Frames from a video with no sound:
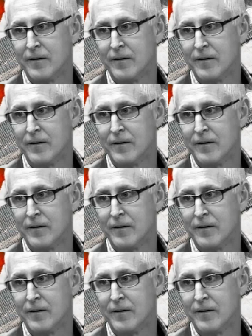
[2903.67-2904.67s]

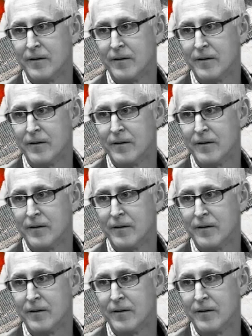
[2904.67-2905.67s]

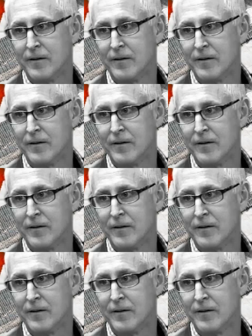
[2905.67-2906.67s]

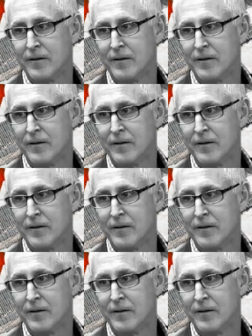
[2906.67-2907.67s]

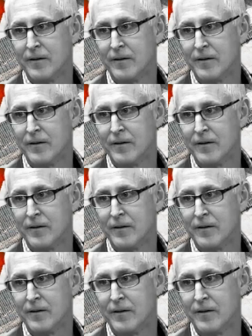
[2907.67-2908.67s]

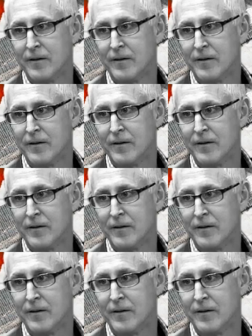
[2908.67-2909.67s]

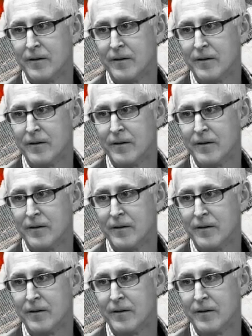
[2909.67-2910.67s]

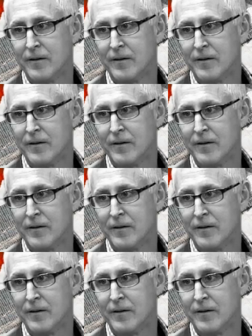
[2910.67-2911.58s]
[no speech]